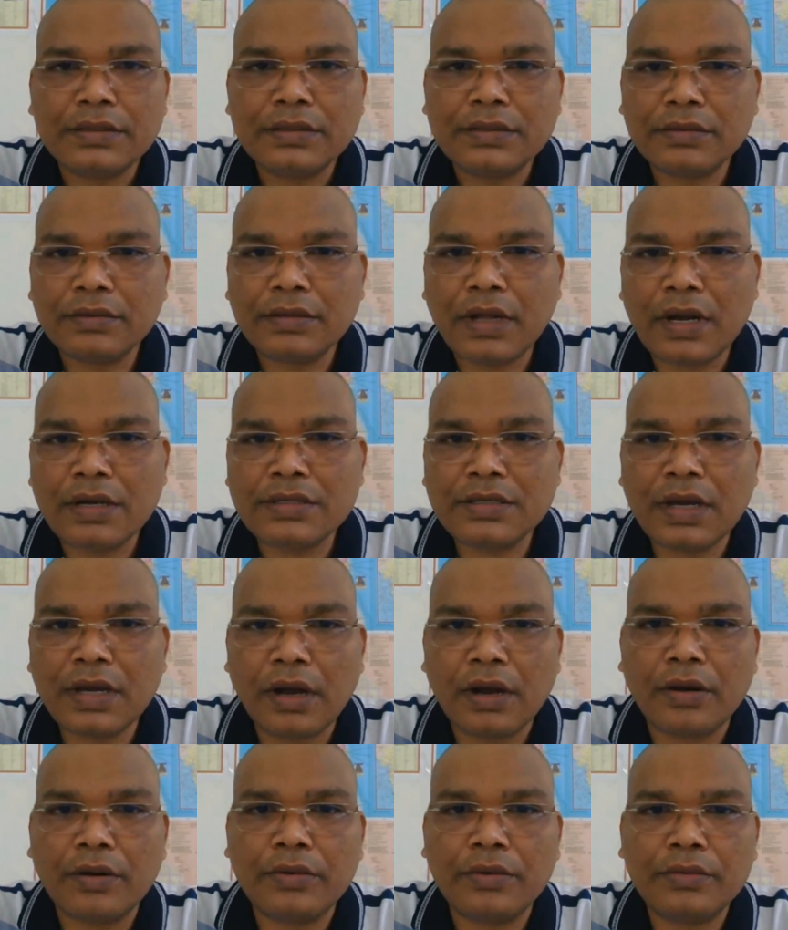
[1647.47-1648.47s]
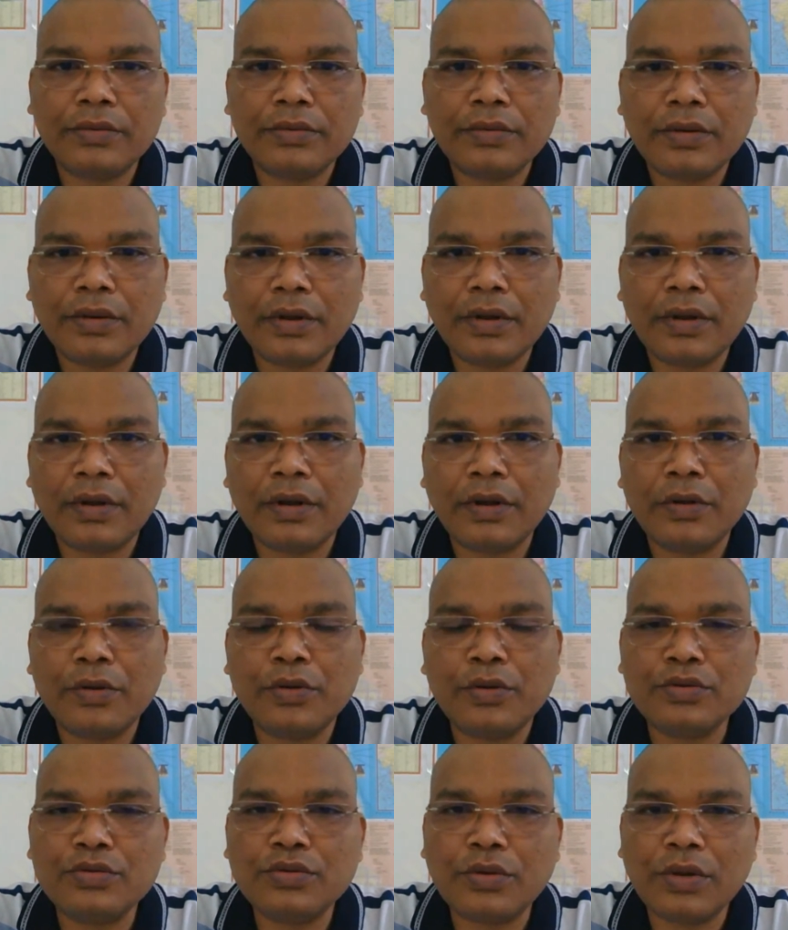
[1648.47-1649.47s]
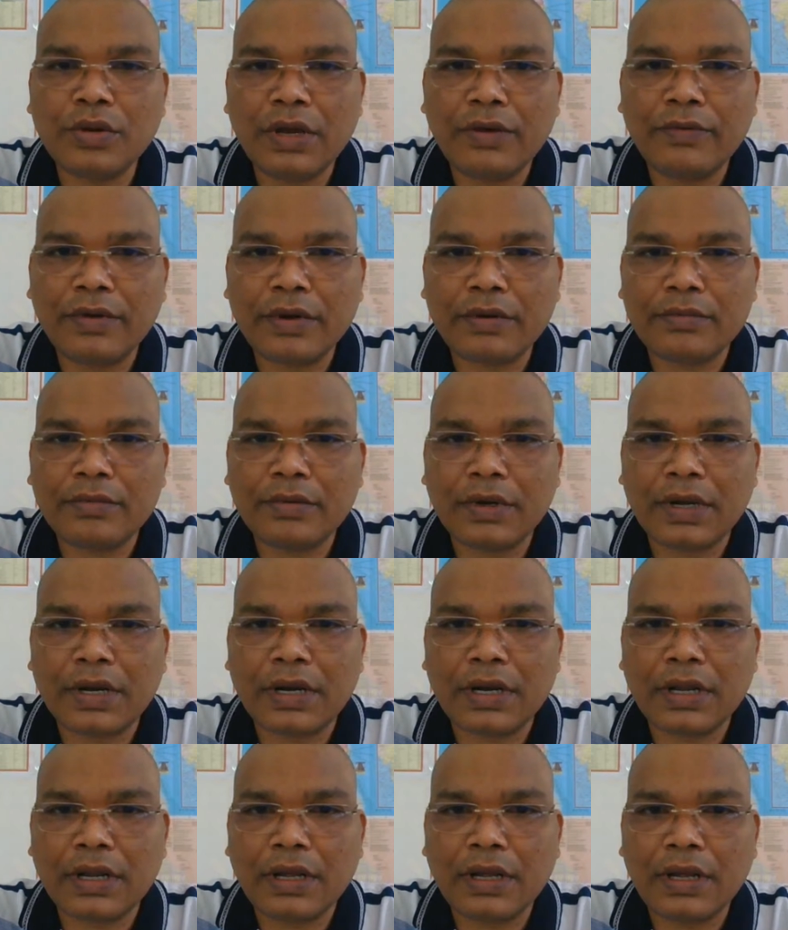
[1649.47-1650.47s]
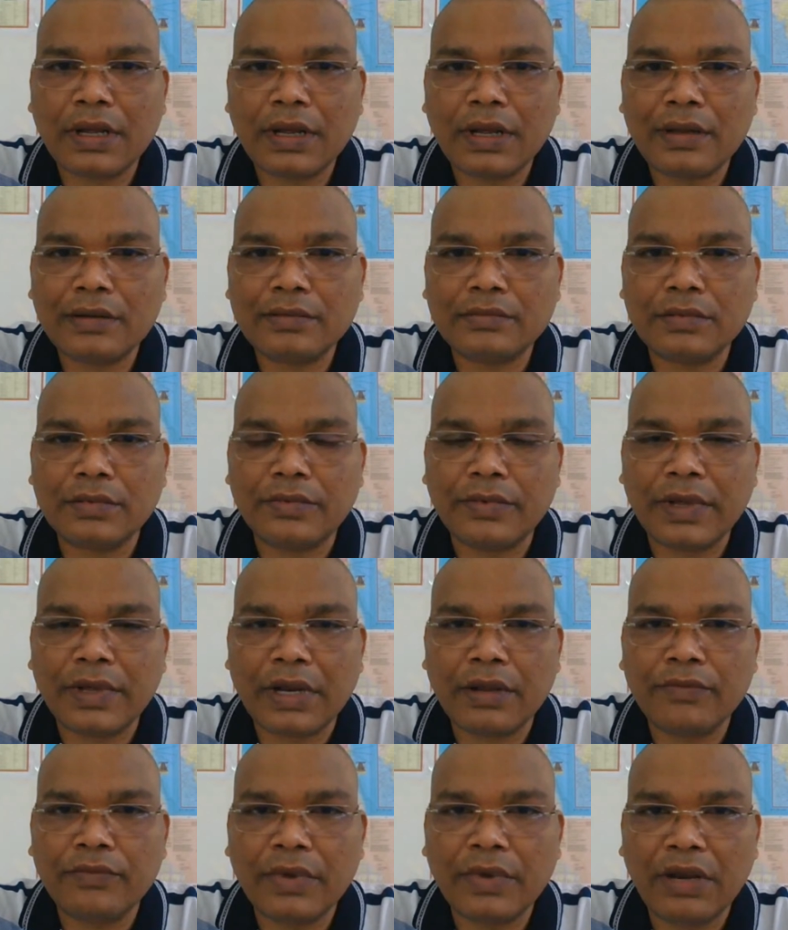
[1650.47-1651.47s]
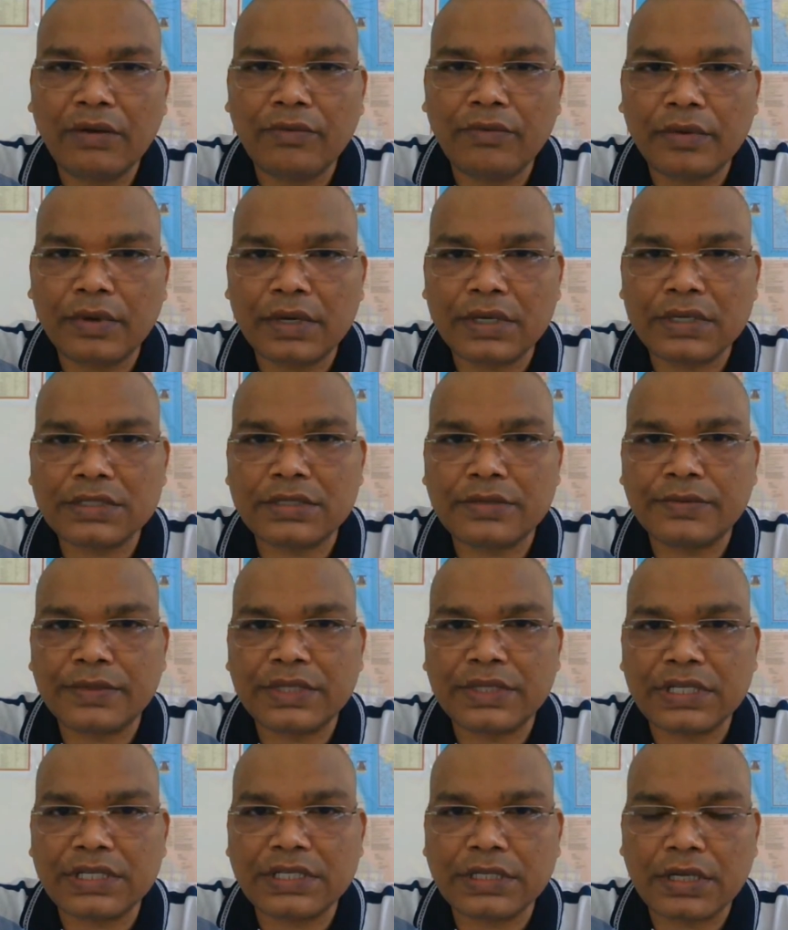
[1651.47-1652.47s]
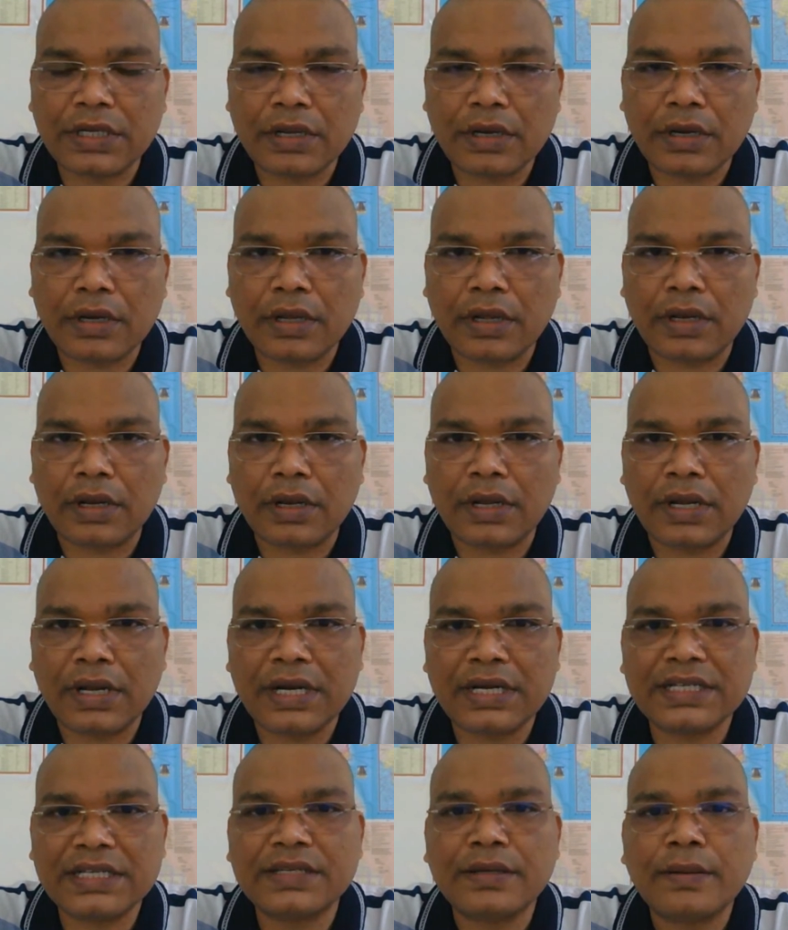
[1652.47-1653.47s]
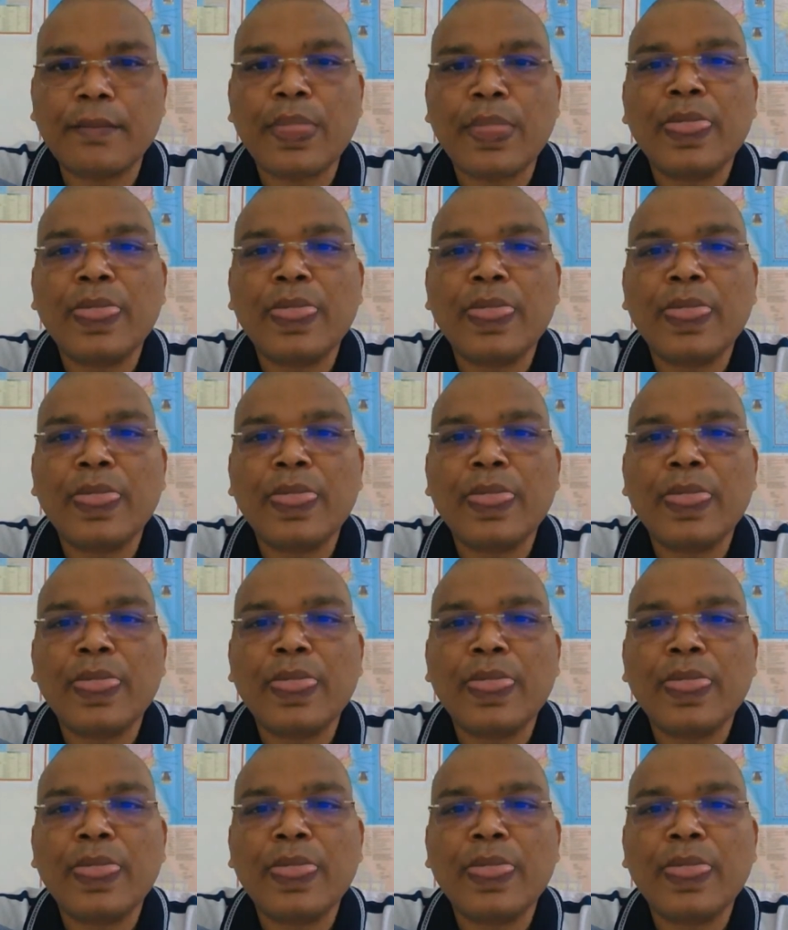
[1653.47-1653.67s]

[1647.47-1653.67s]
So that's how whosoever were very well versed with the general knowledge,